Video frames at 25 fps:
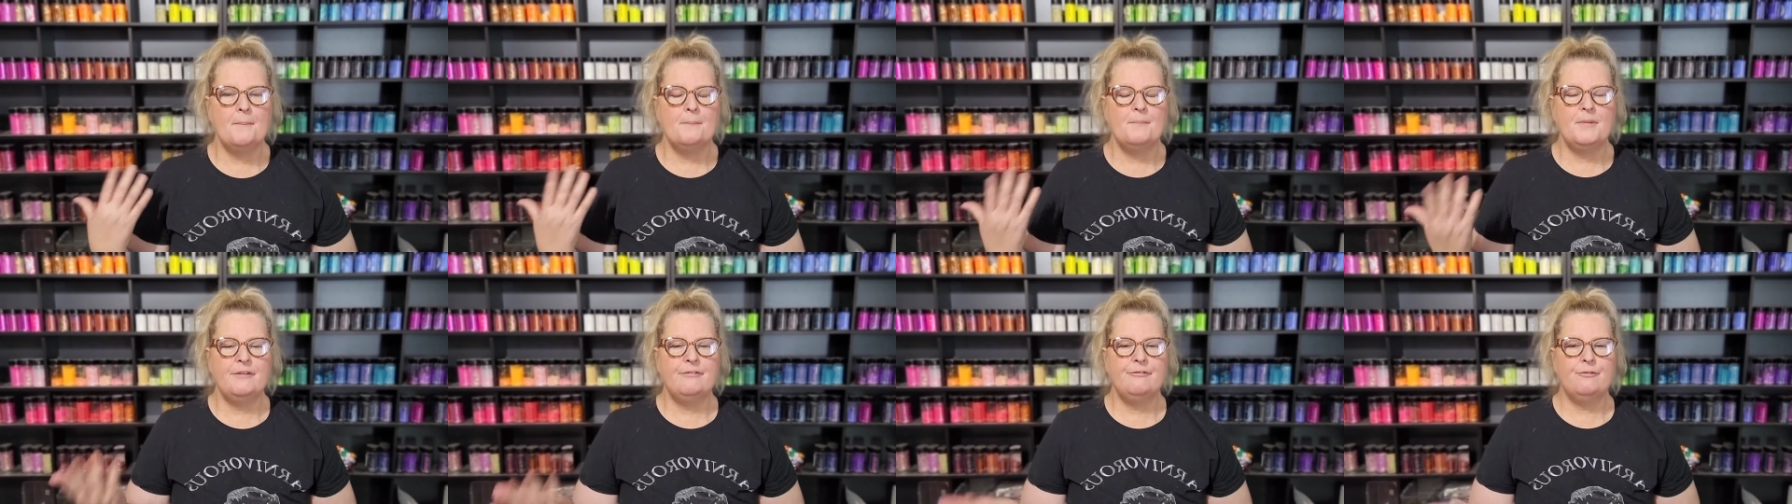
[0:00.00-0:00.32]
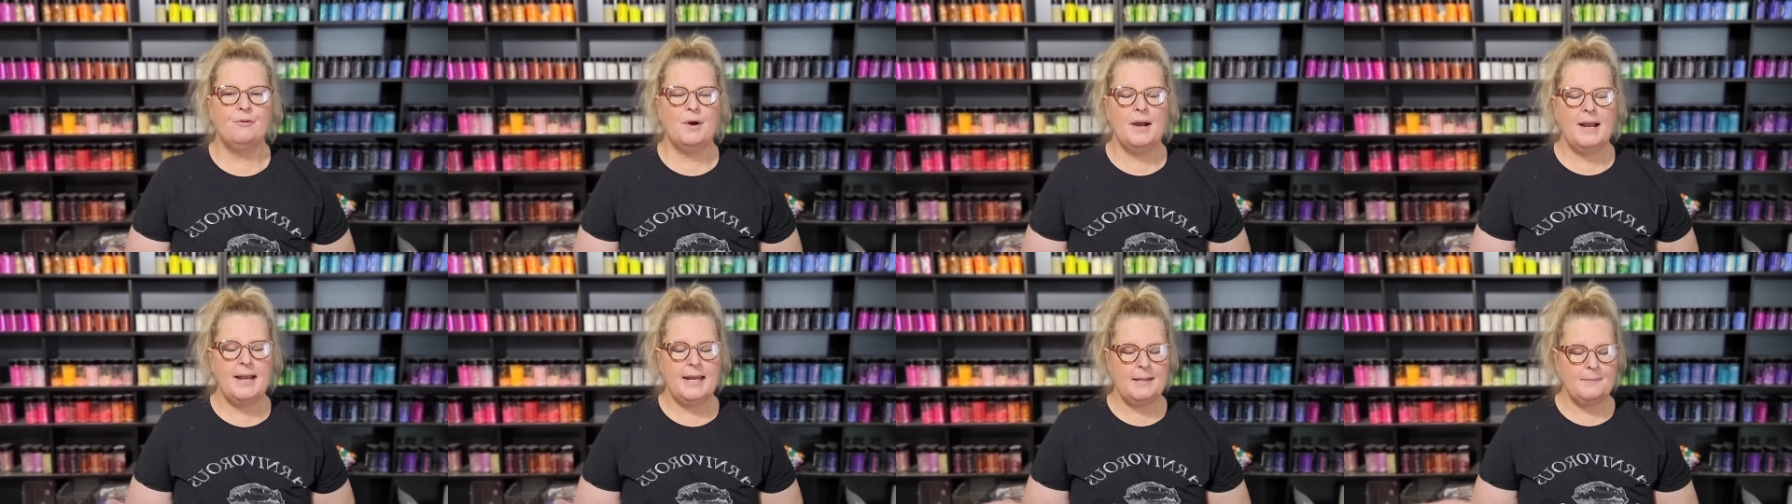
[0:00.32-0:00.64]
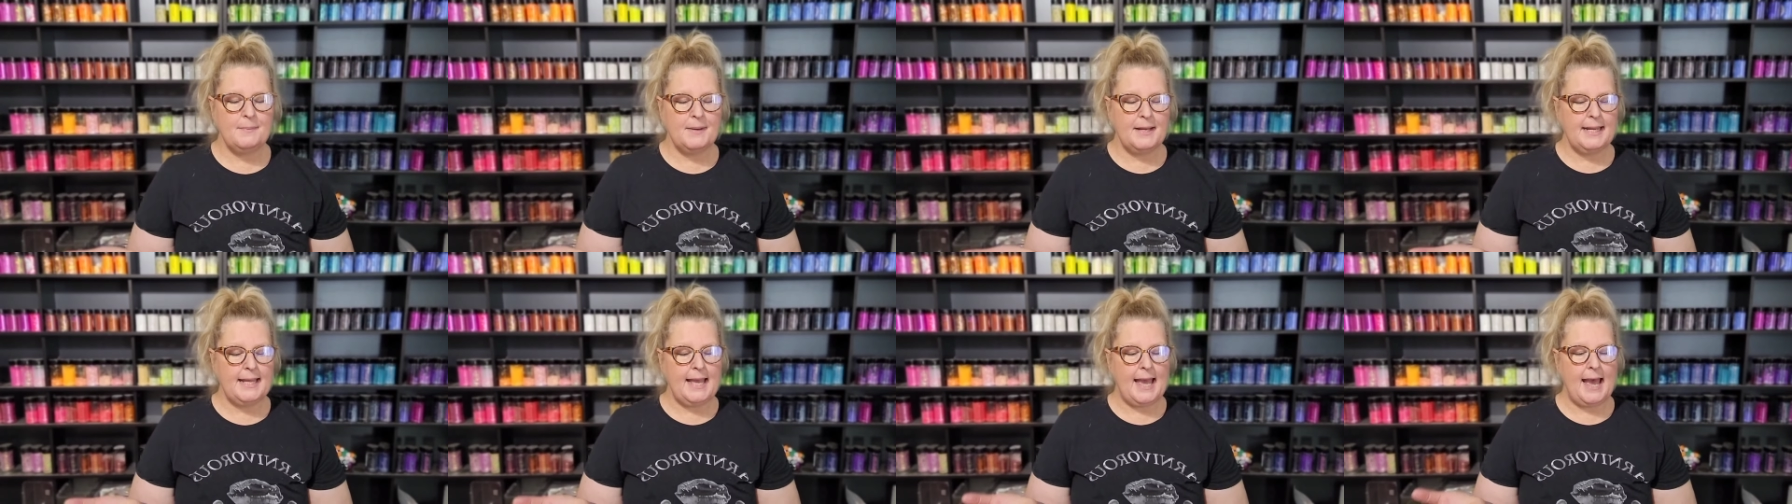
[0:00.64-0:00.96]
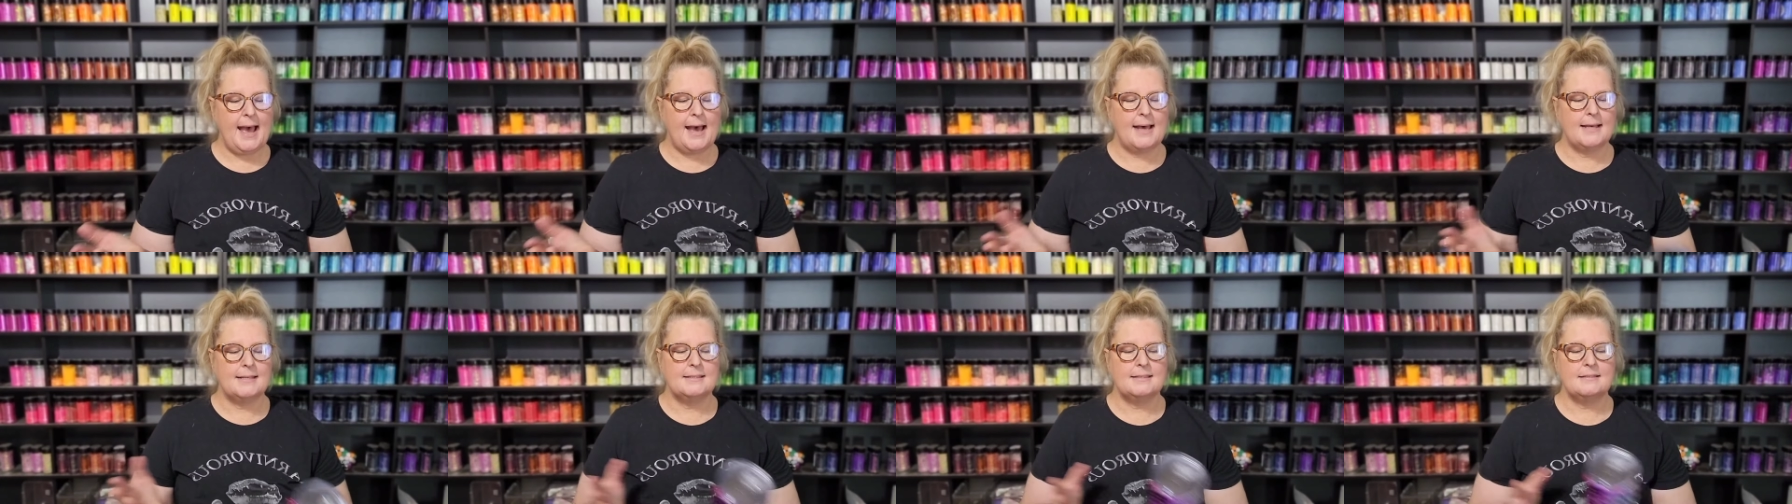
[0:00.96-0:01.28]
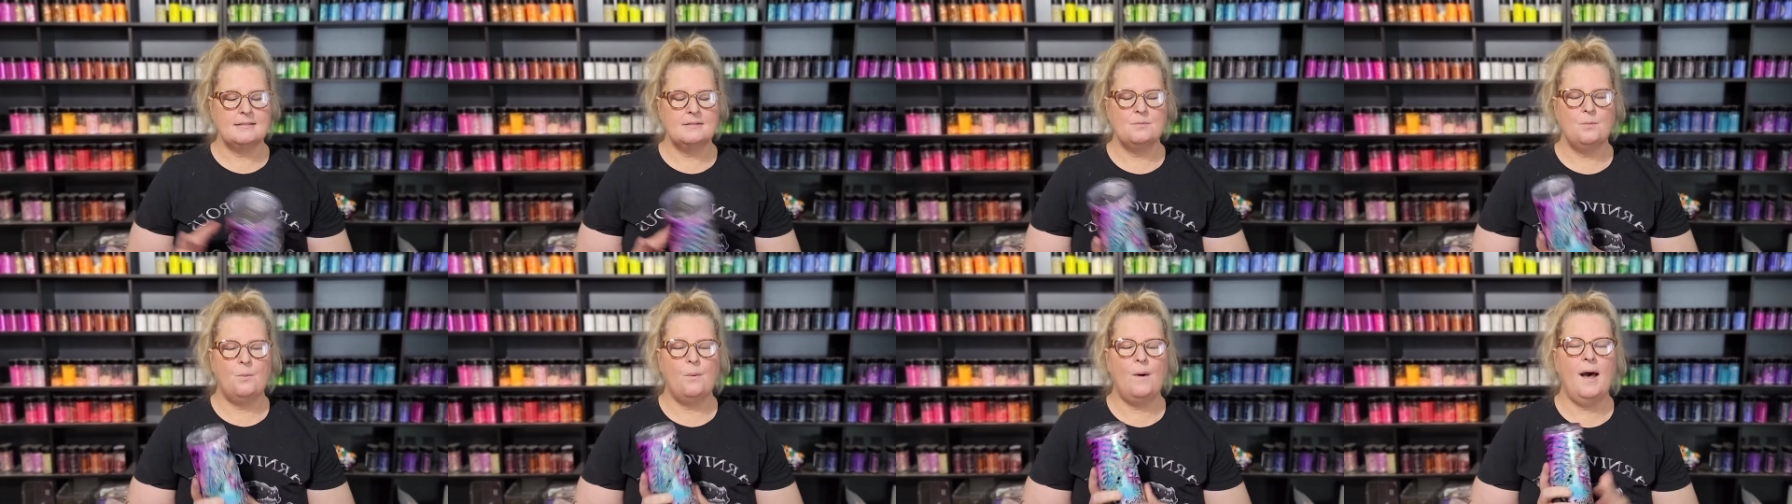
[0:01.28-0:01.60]
Before anybody
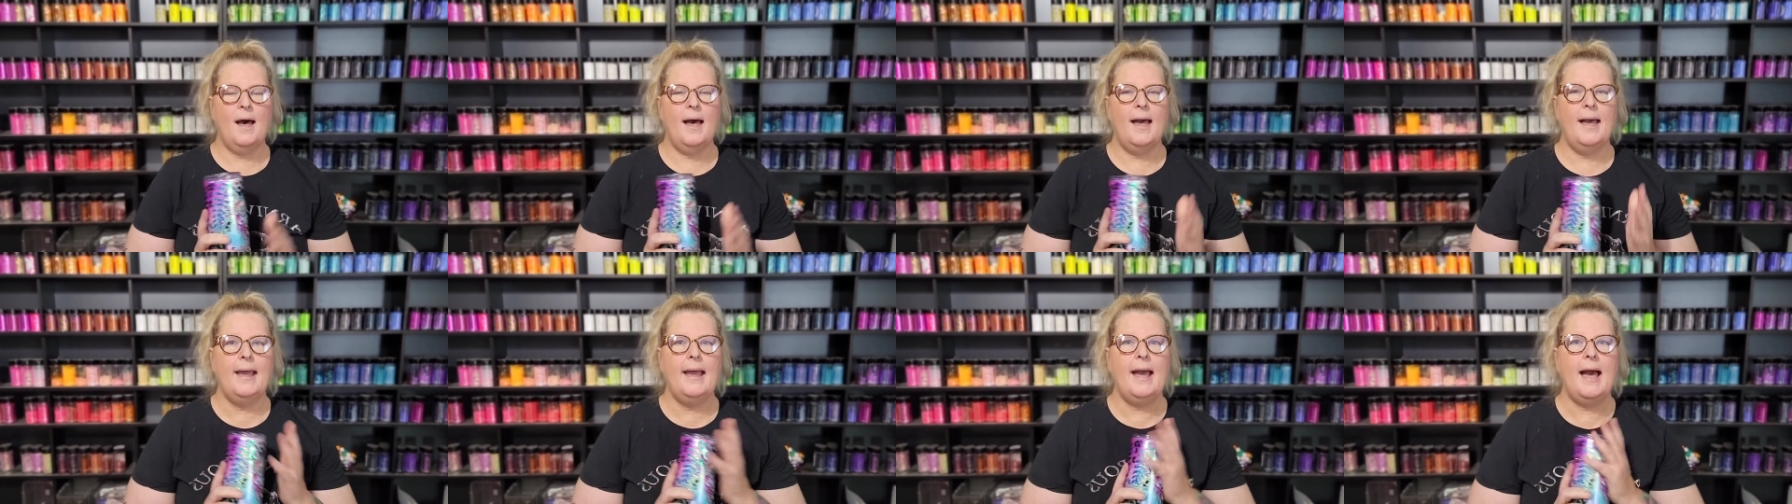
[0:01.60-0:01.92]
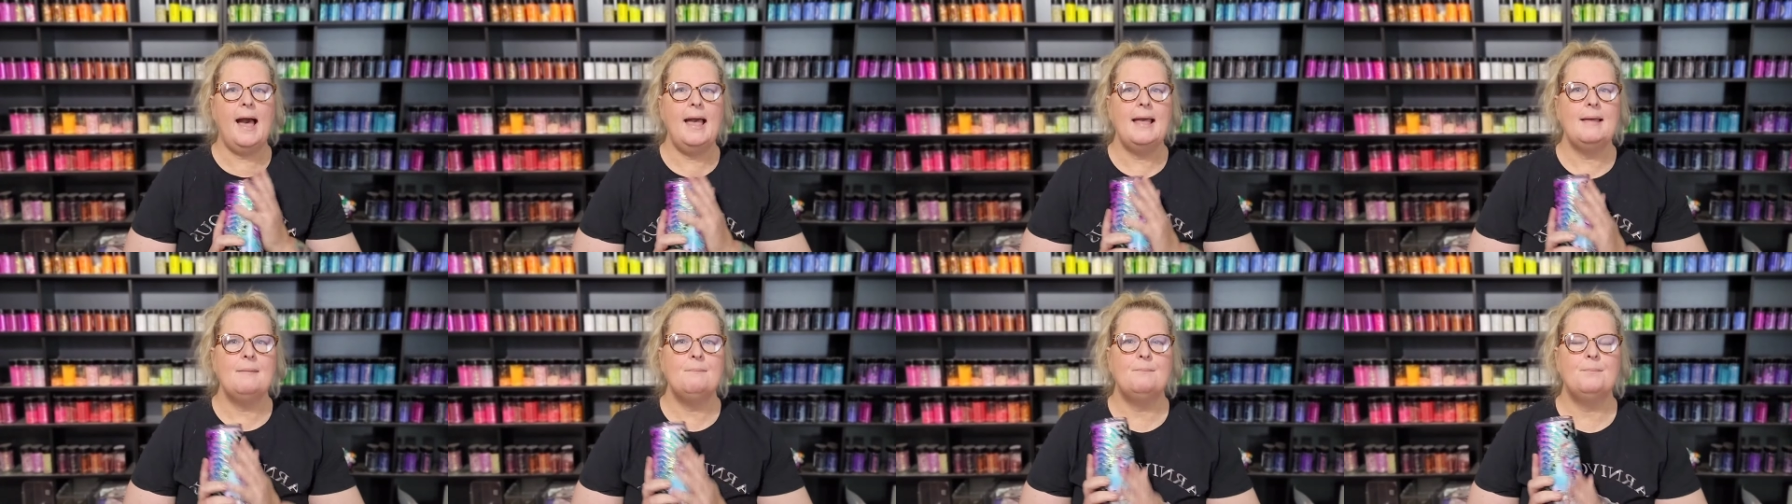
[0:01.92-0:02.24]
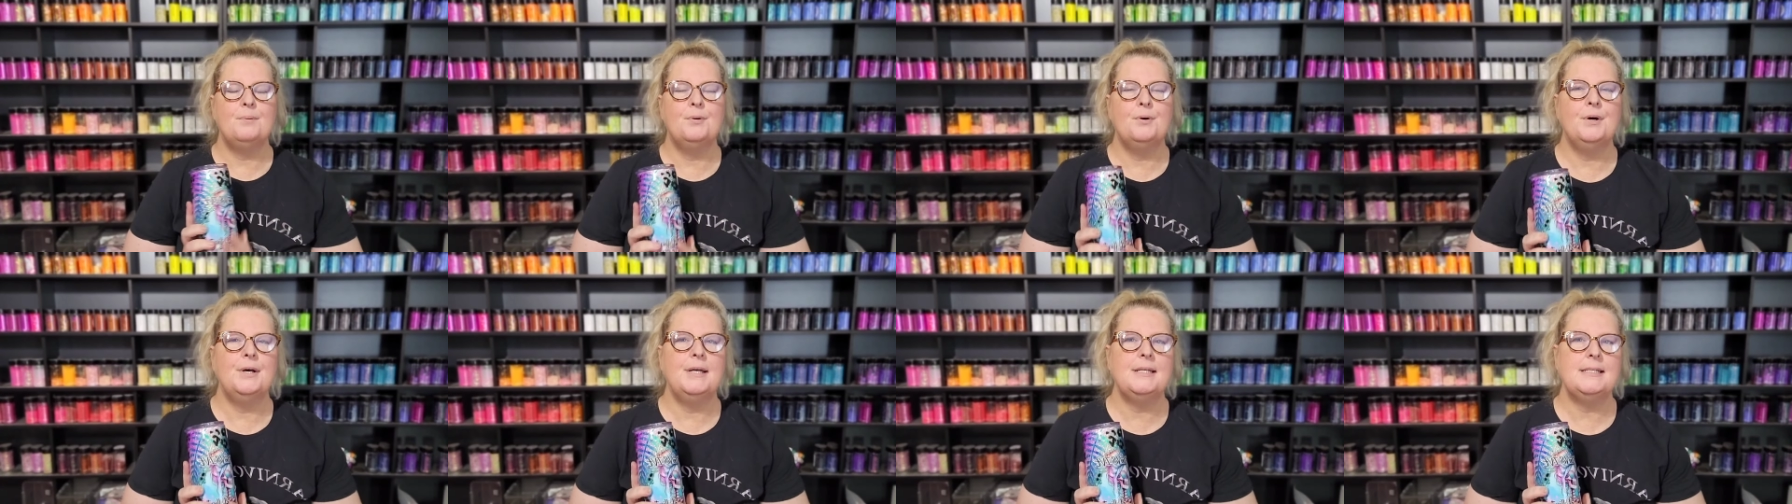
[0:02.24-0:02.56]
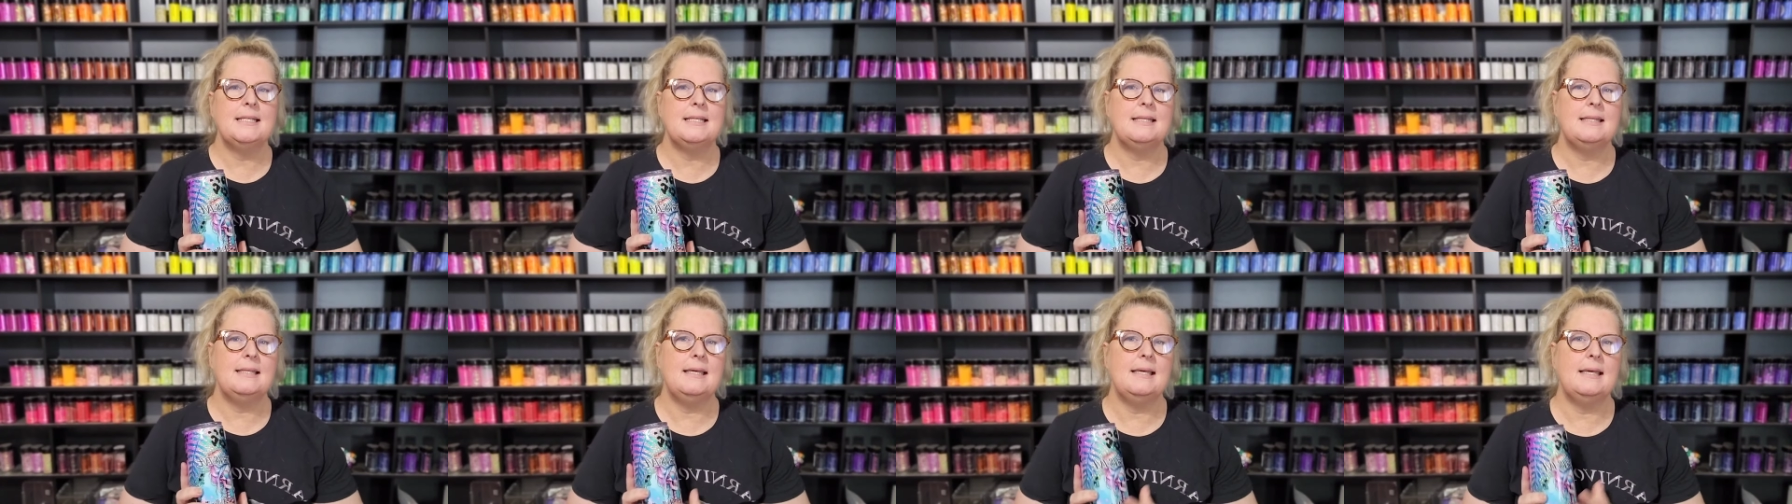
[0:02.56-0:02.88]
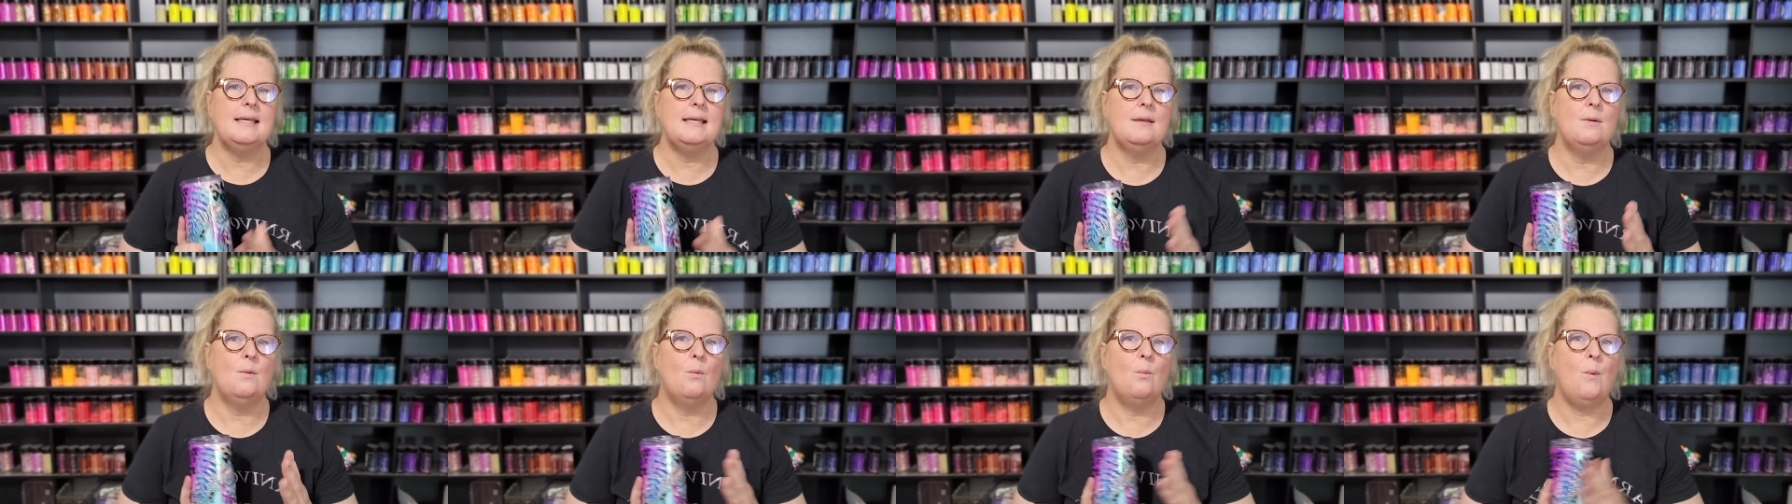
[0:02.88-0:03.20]
asks why I put
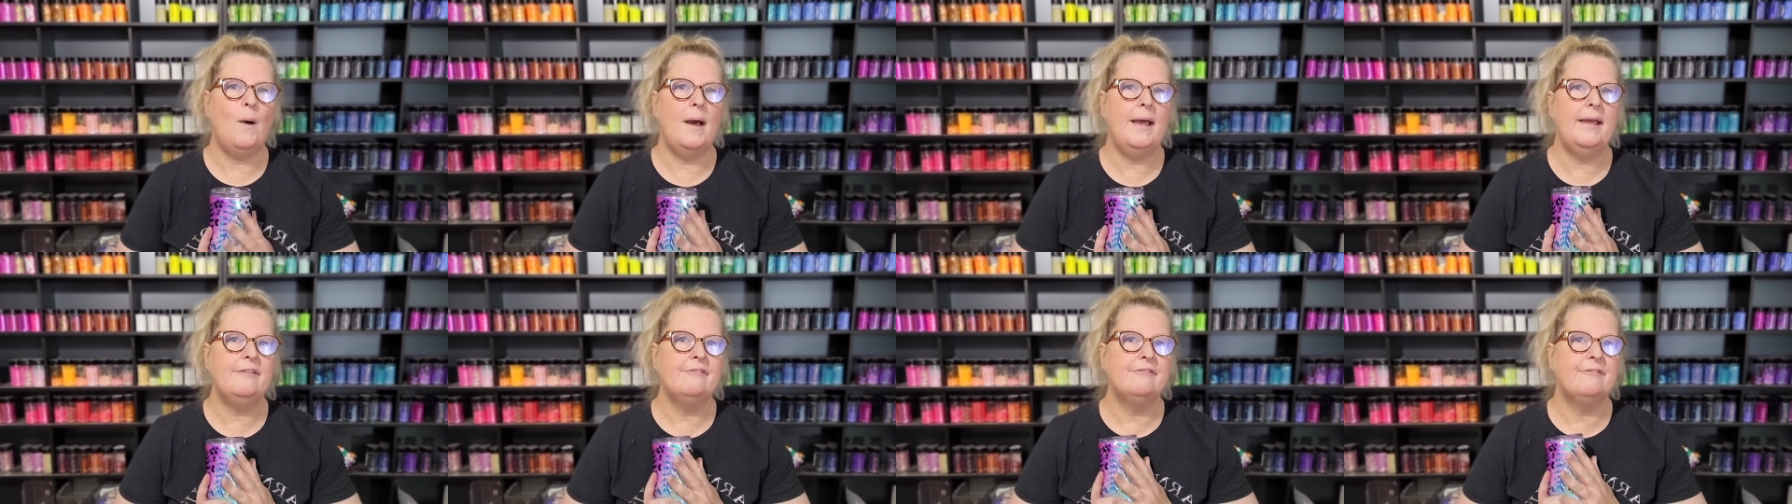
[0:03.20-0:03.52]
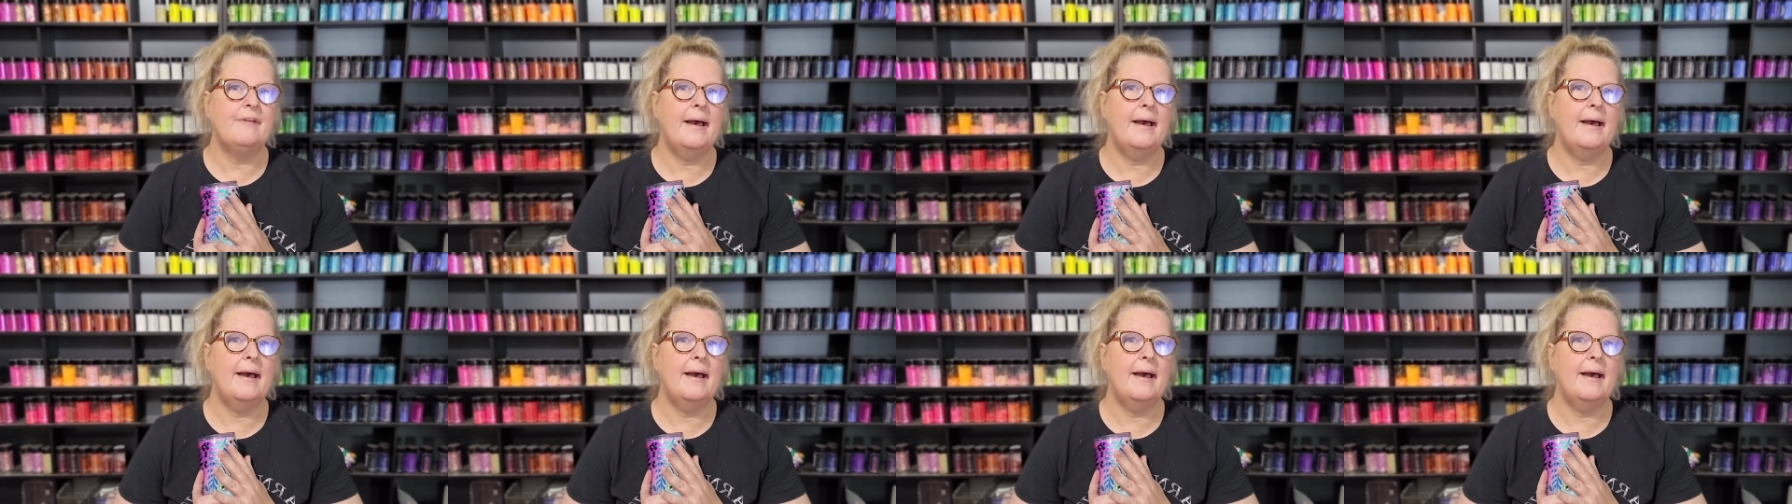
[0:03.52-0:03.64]
the white